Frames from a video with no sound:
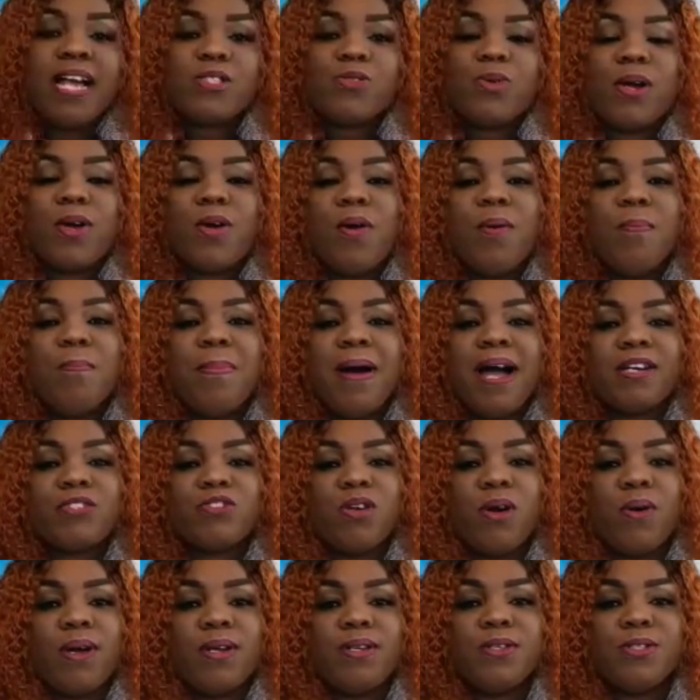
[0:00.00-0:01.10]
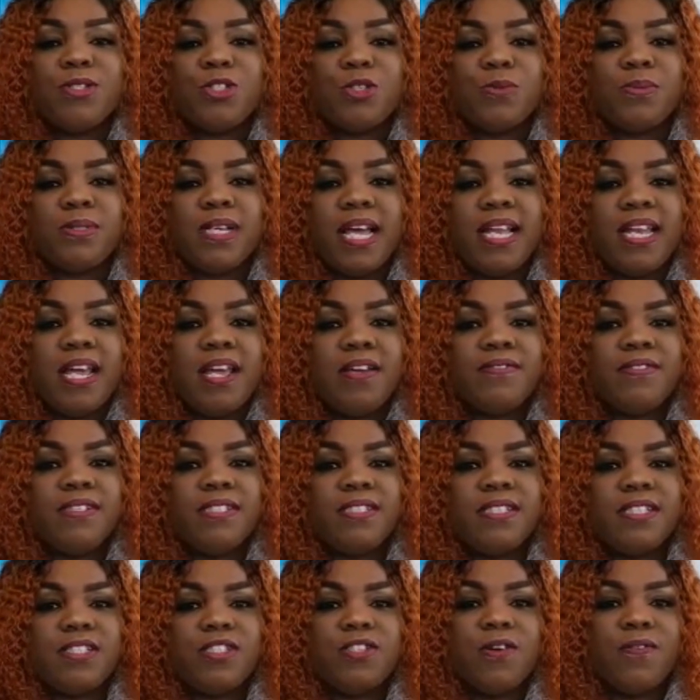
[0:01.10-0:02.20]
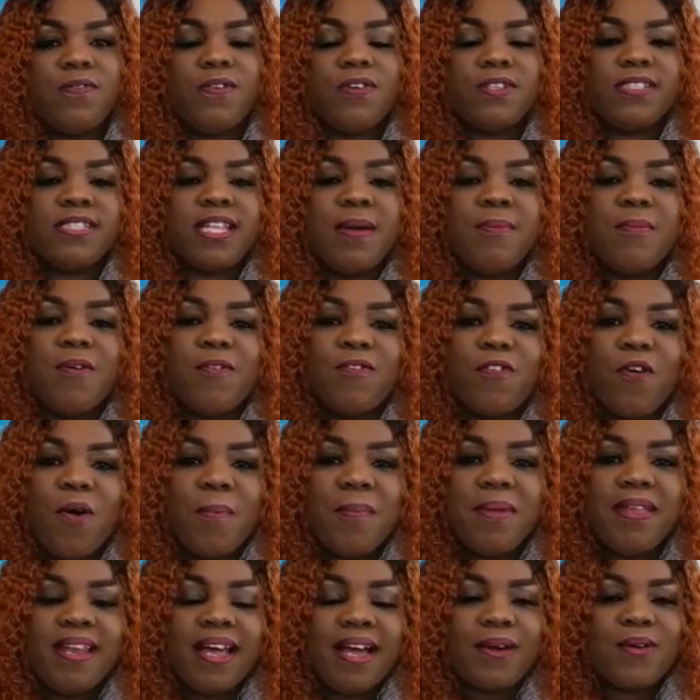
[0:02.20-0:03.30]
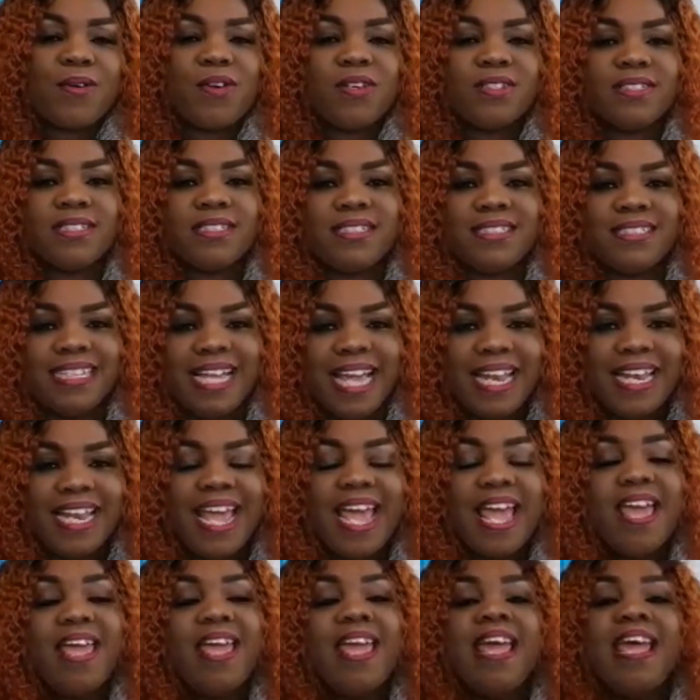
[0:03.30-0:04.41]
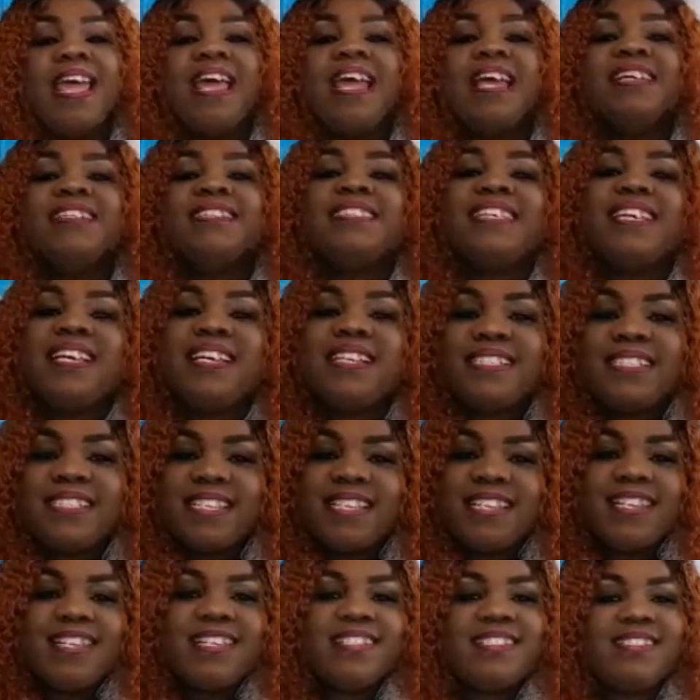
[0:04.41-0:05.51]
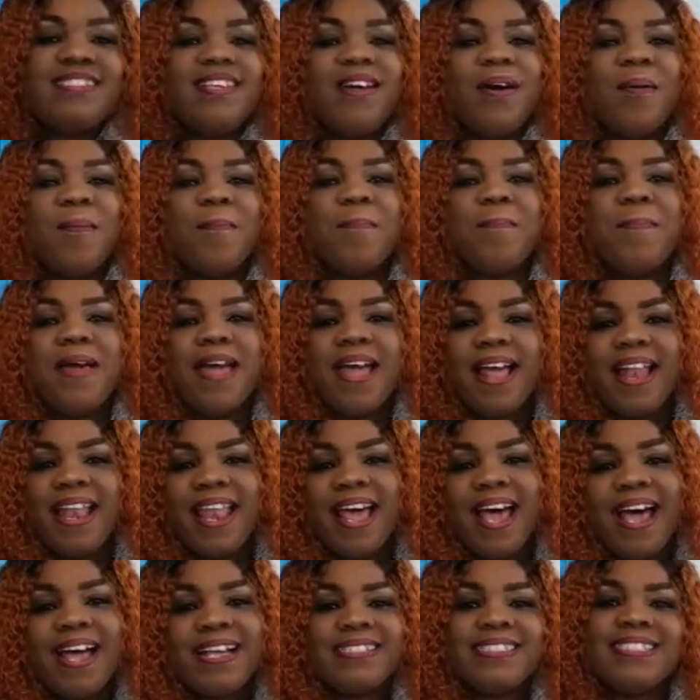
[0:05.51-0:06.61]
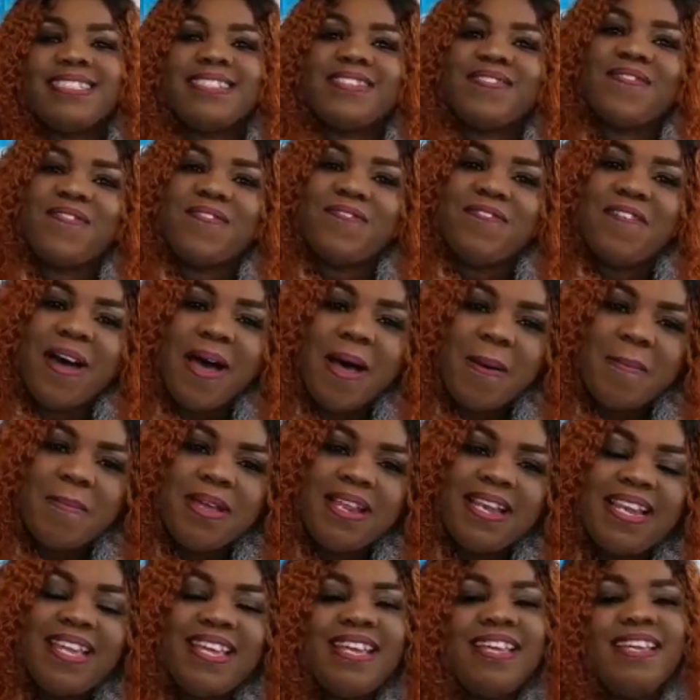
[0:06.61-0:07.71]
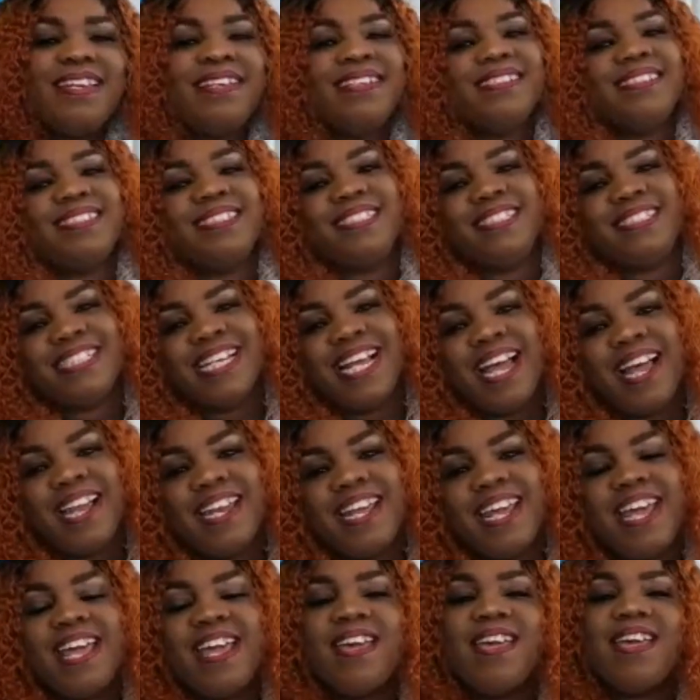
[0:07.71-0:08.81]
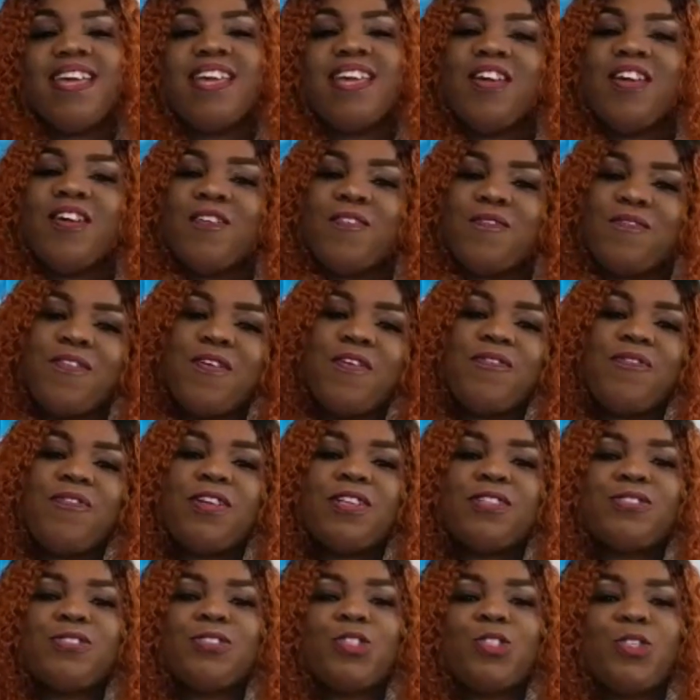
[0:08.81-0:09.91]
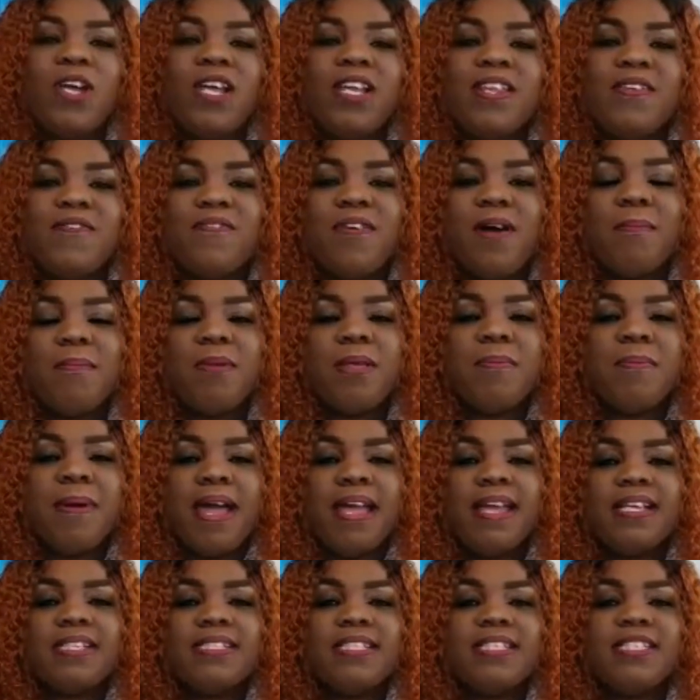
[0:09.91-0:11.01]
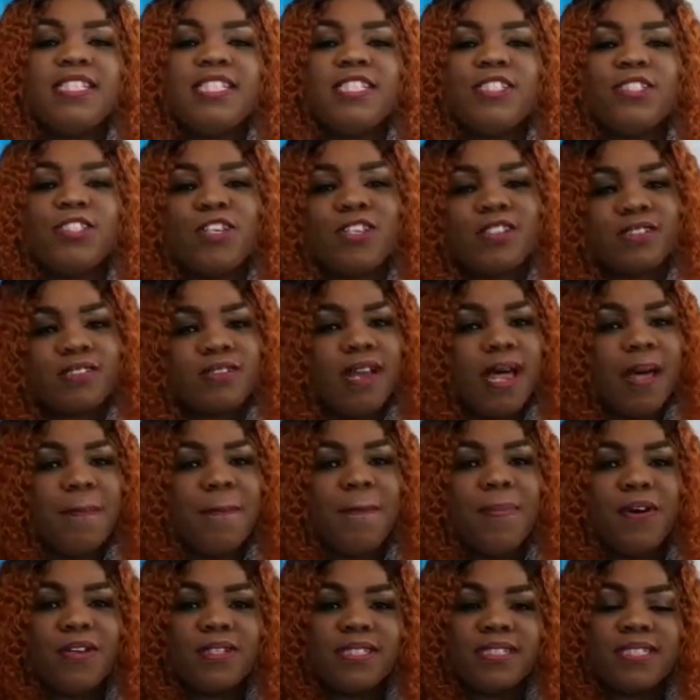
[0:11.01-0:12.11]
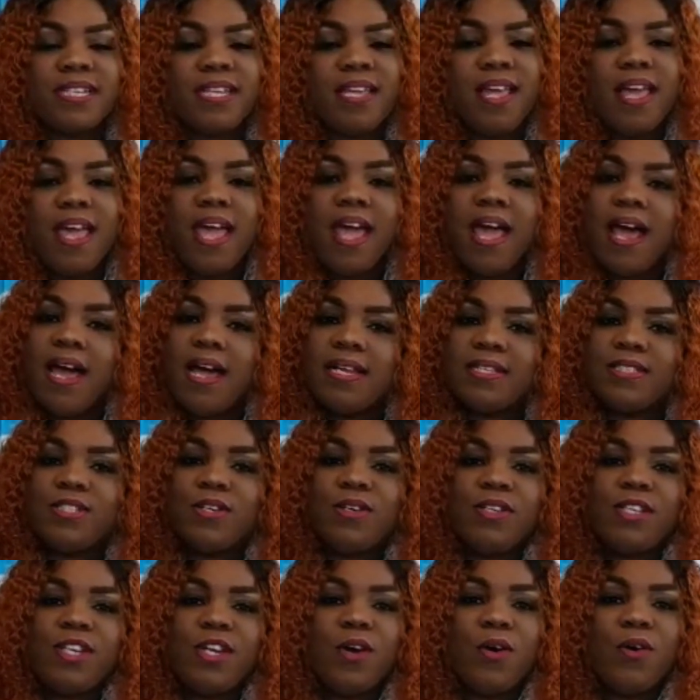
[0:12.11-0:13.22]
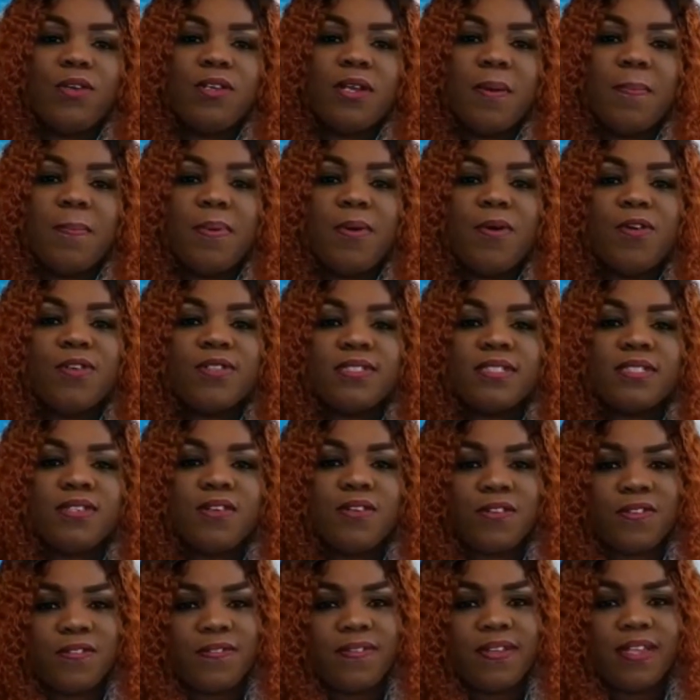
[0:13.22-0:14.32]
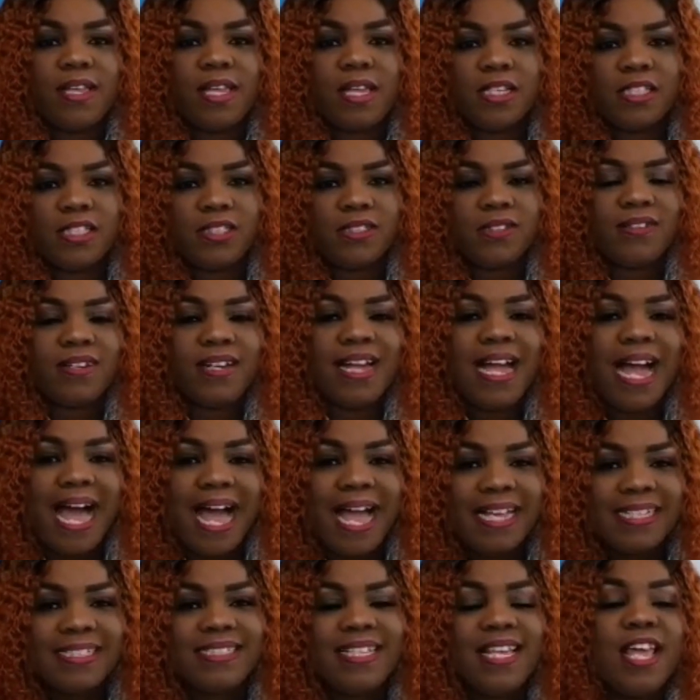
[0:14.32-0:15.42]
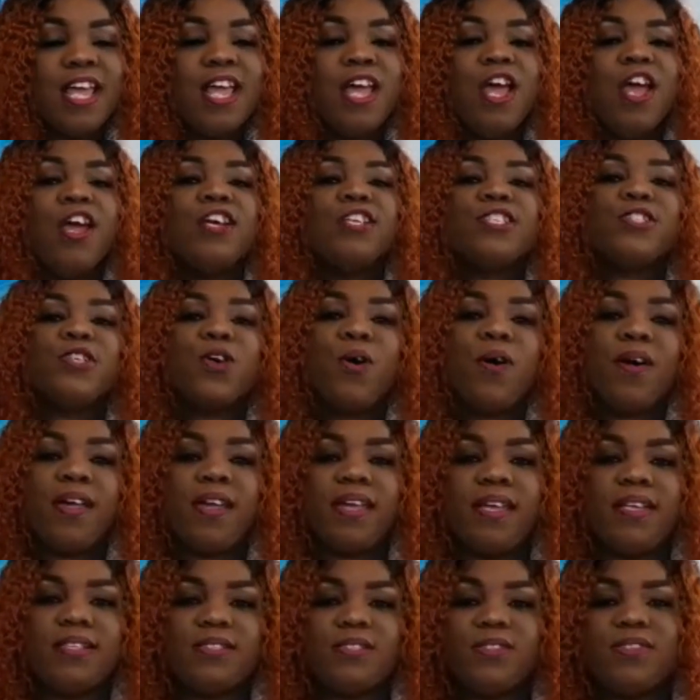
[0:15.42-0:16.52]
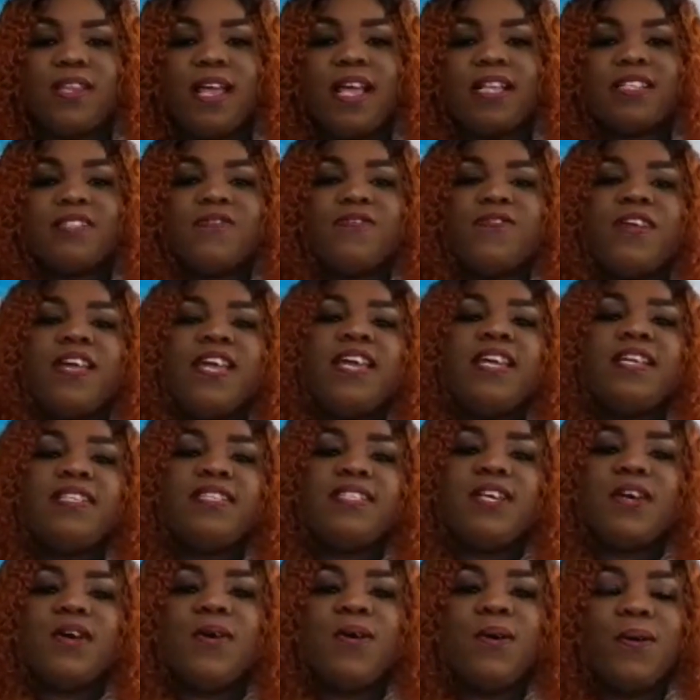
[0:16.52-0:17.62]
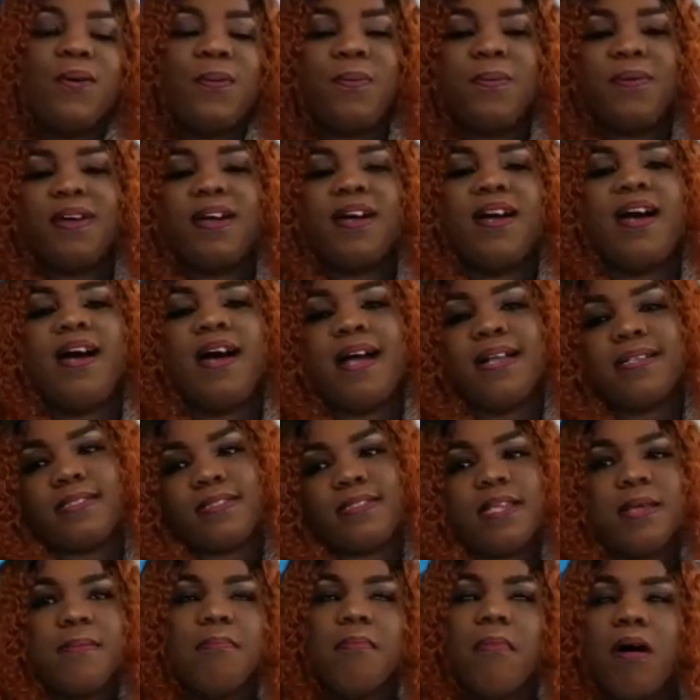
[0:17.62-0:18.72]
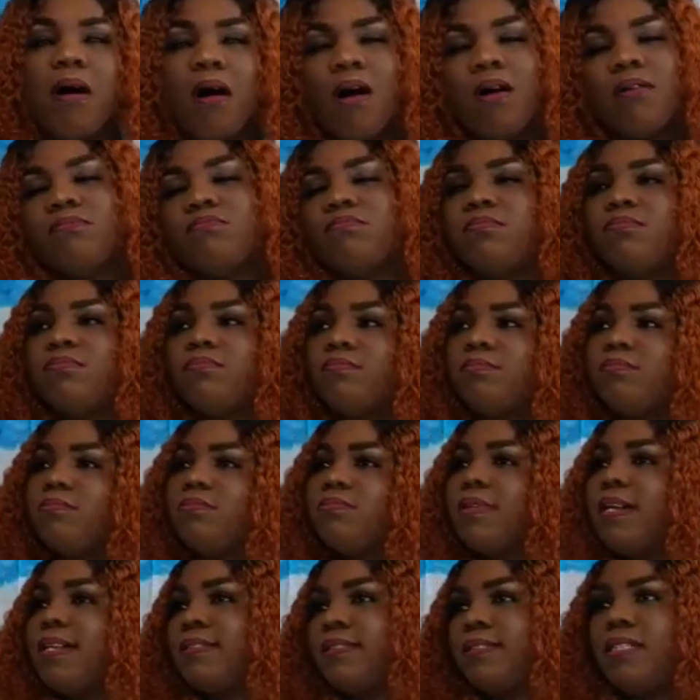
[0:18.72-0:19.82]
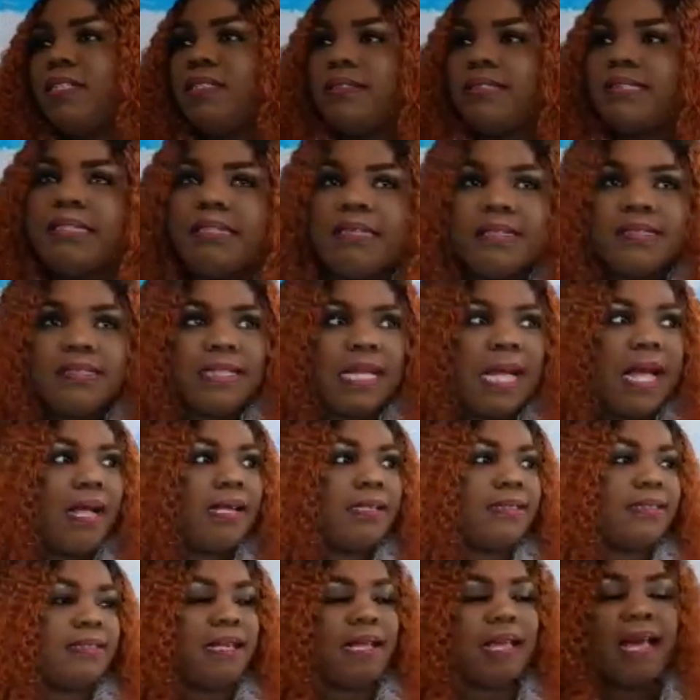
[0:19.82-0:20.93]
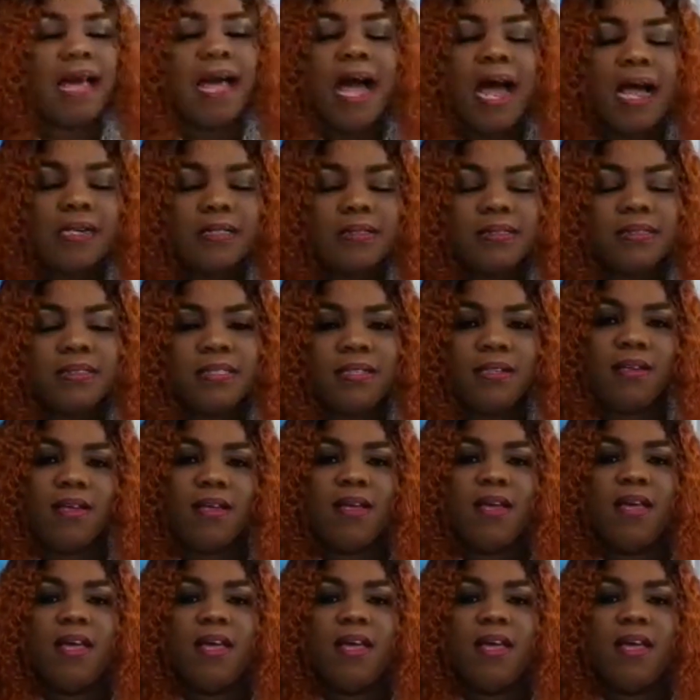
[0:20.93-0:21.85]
Welcome back to our YouTube channel. If this is your first time of coming across this channel, this is the Bella's Family channel. Feel free to join the family by hitting the subscribe button and turning on the post notification, guys. So in today's video, as a mom, as a sister, as a auntie,